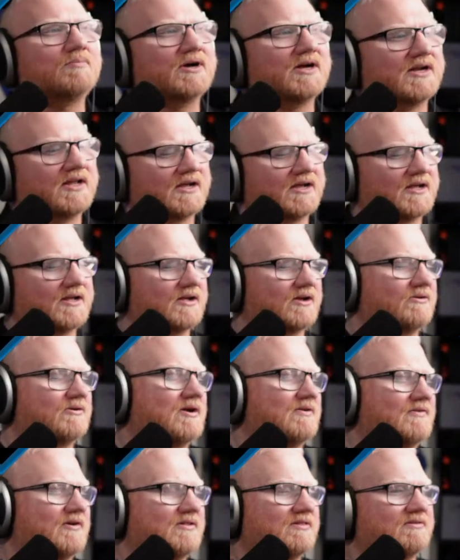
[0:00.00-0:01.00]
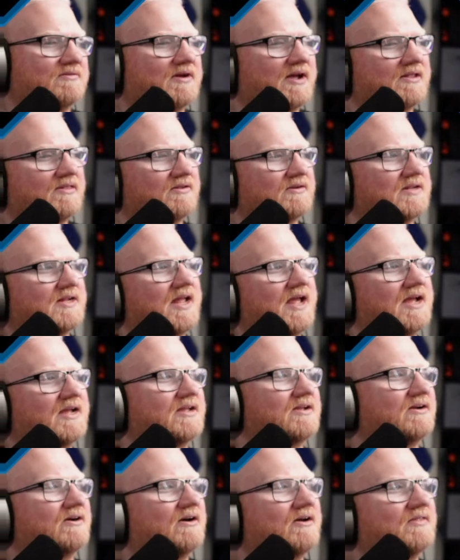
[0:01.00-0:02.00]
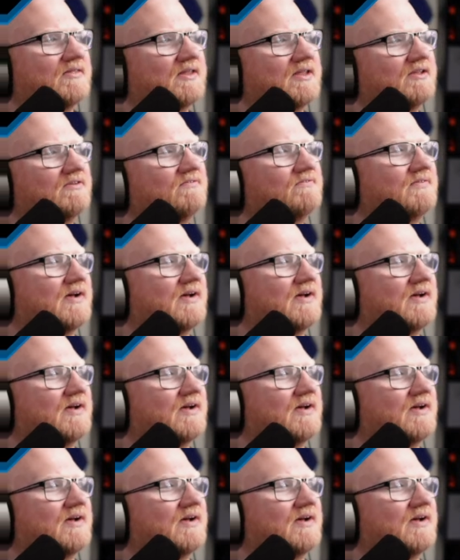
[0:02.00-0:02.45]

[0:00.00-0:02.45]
But, or I've also started hacking on the